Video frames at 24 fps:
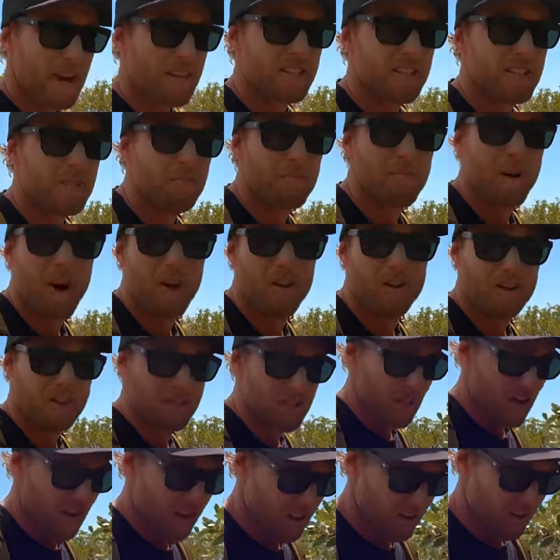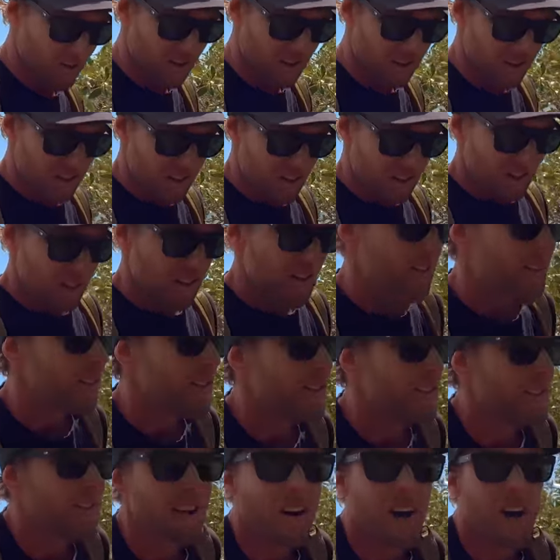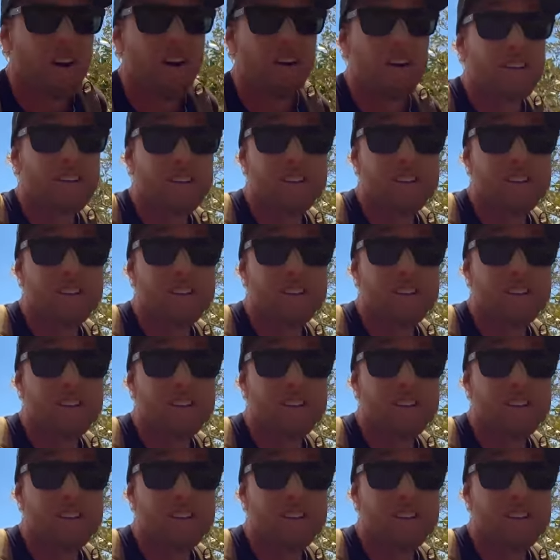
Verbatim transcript: back to the boat. So let's go,